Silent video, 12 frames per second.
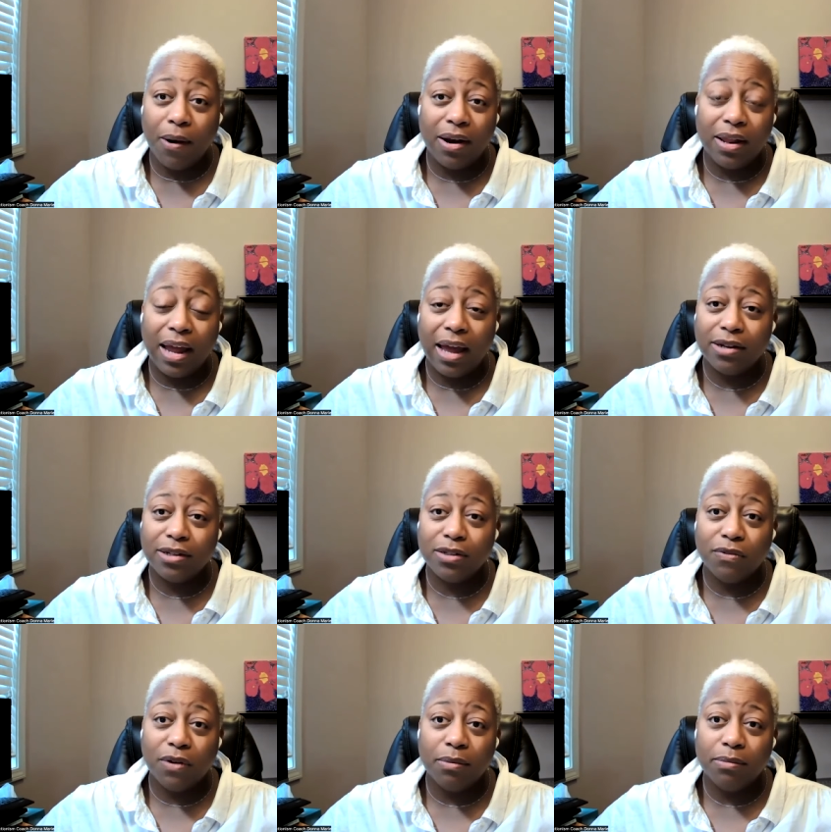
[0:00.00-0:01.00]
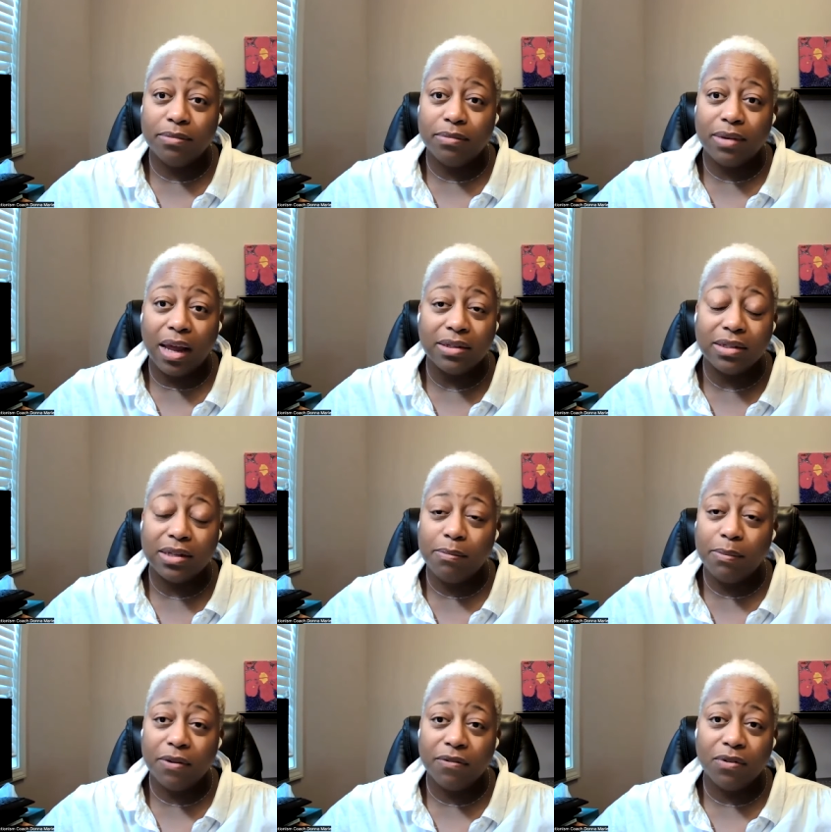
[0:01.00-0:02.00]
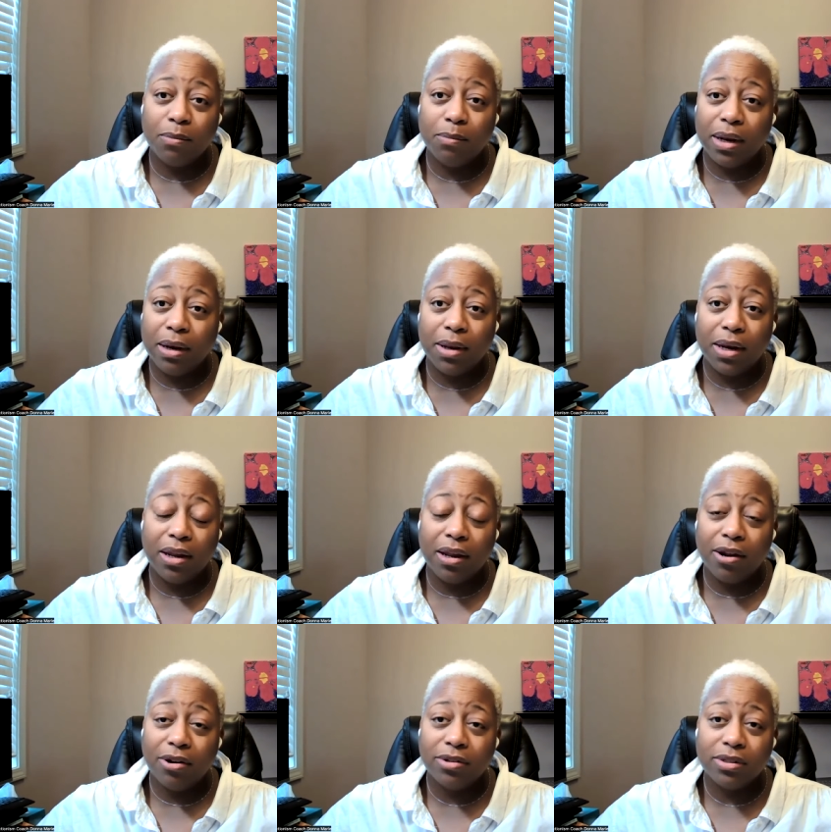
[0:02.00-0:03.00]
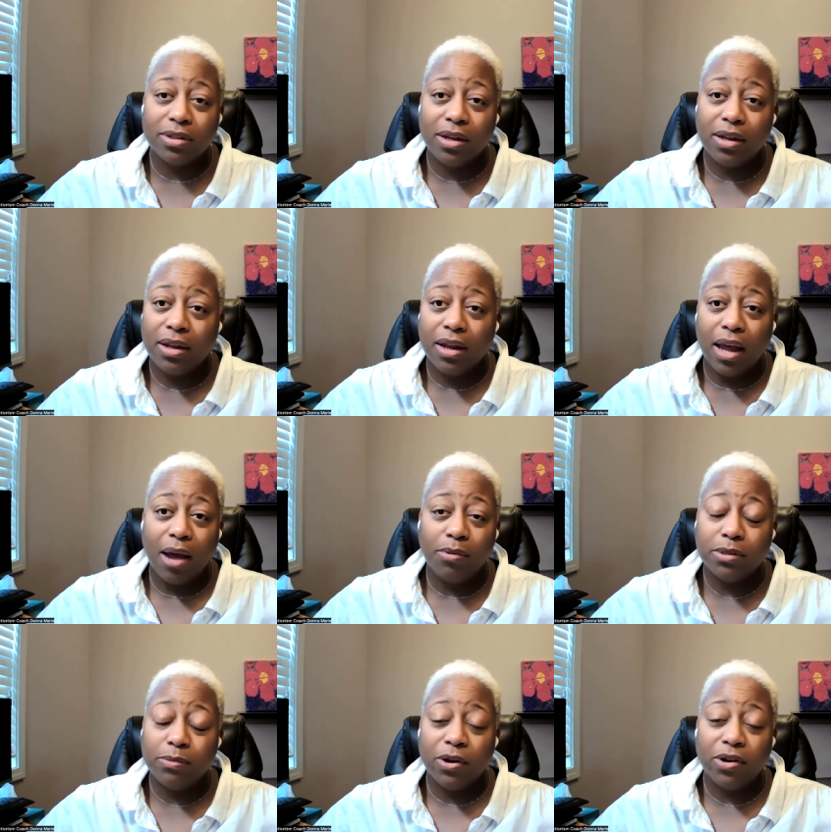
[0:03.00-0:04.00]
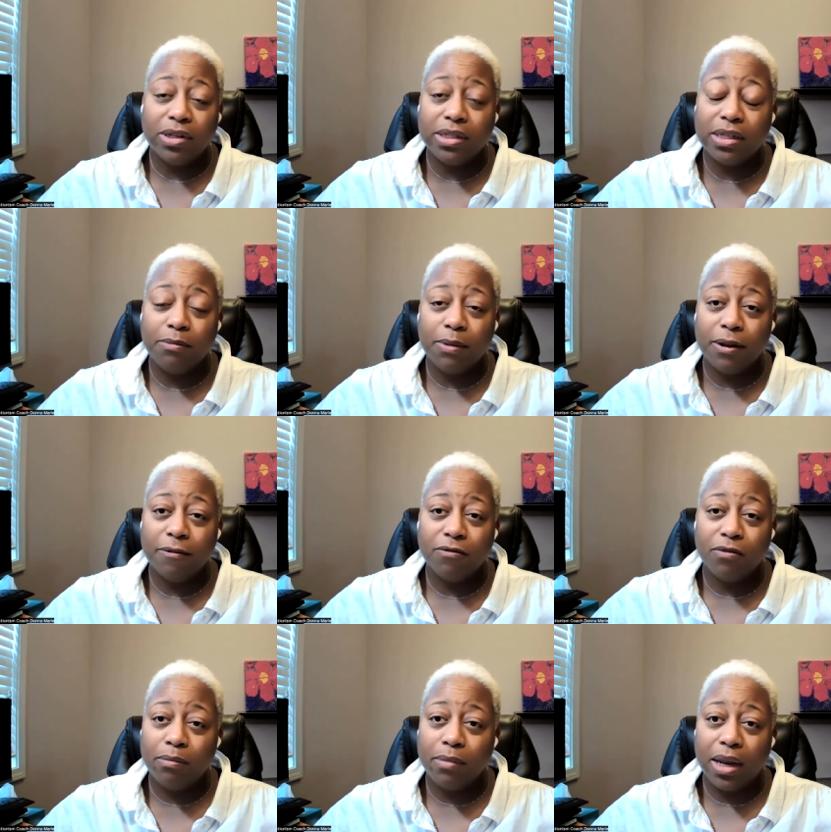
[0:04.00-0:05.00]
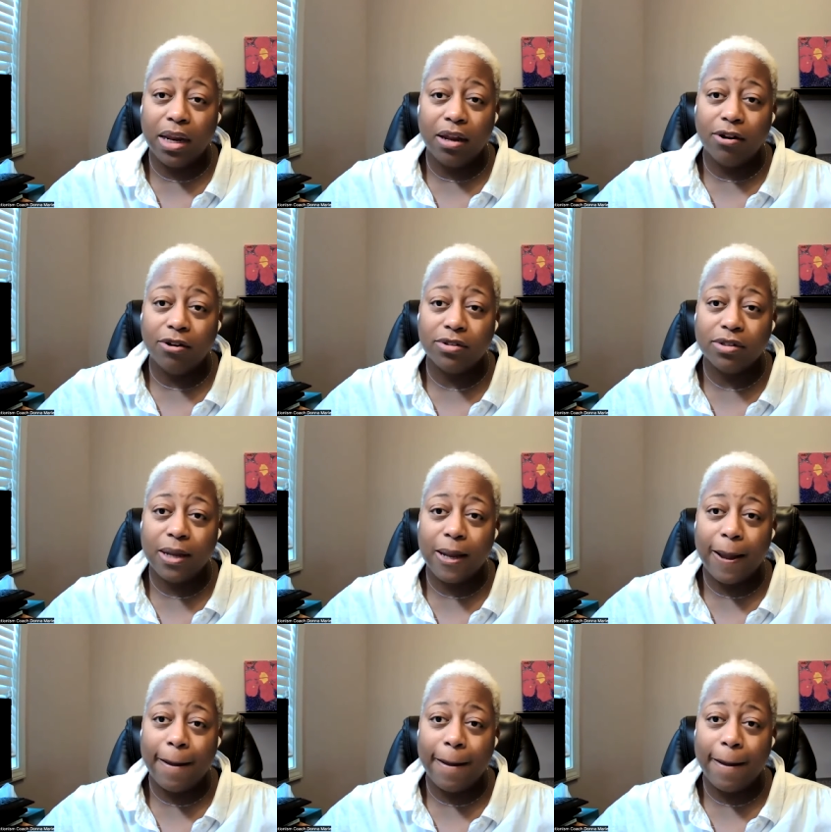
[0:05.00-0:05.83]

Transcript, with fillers: part of that is from not sleeping for many, many years. I was barely sleeping for many years.